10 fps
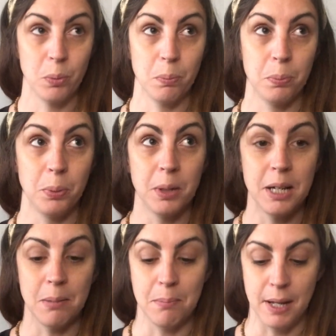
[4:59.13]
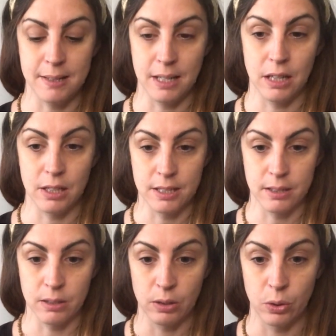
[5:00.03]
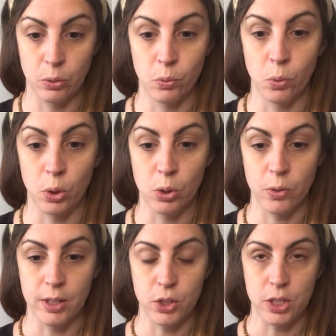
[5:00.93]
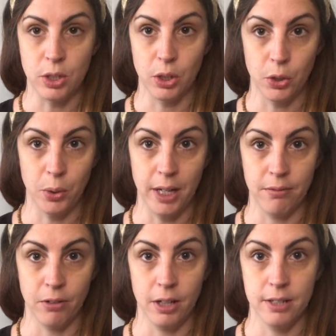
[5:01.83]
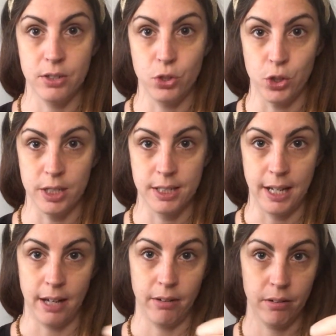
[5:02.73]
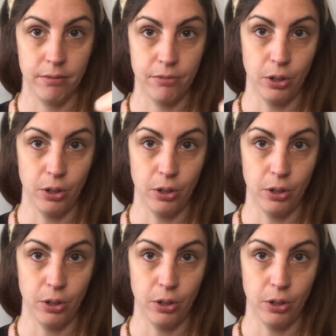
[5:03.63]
pretty amazing, this little world that she's going to create for us just out of her